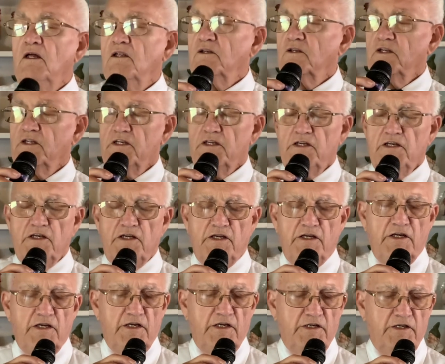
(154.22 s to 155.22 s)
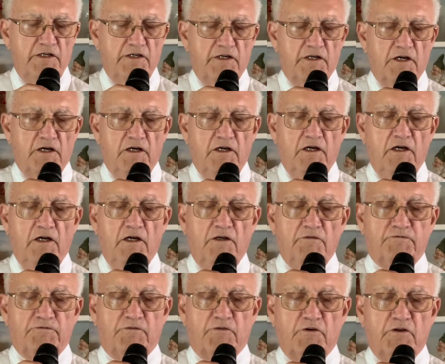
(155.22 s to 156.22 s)
needing a
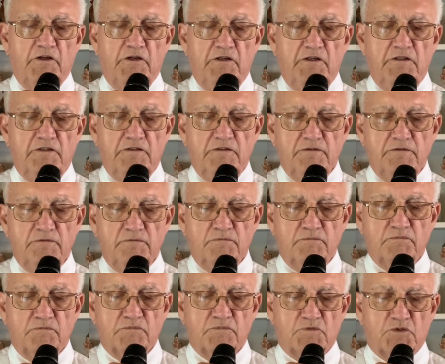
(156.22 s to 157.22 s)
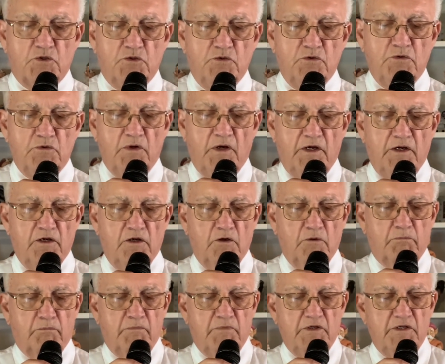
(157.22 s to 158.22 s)
friend to
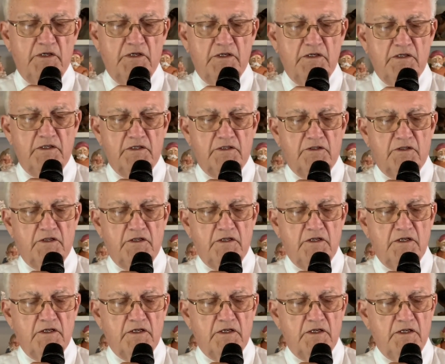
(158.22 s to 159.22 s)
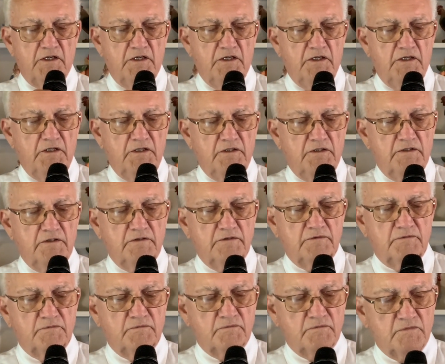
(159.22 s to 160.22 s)
help me in the
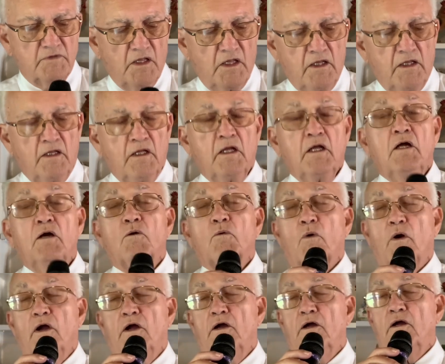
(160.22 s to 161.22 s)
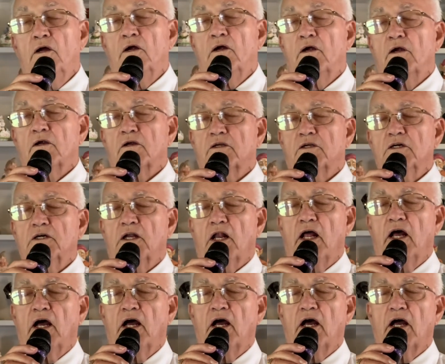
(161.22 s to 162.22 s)
end. Where could
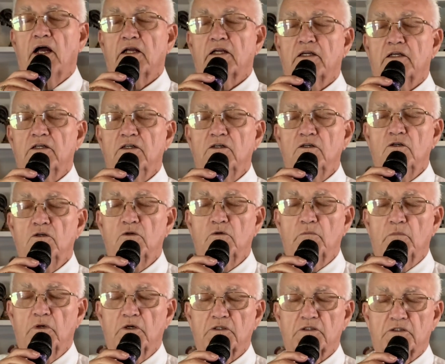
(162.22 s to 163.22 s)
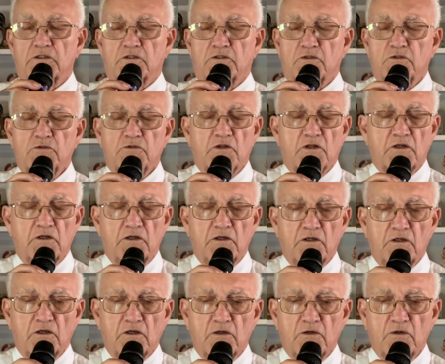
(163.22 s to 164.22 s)
I go but to
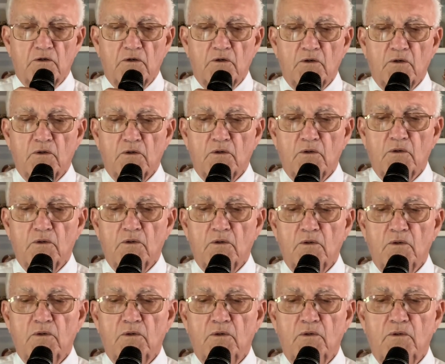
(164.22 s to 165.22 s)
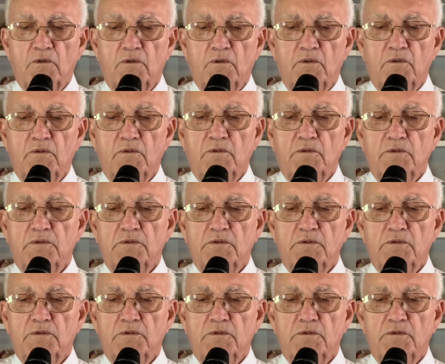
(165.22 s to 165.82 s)
the Lord?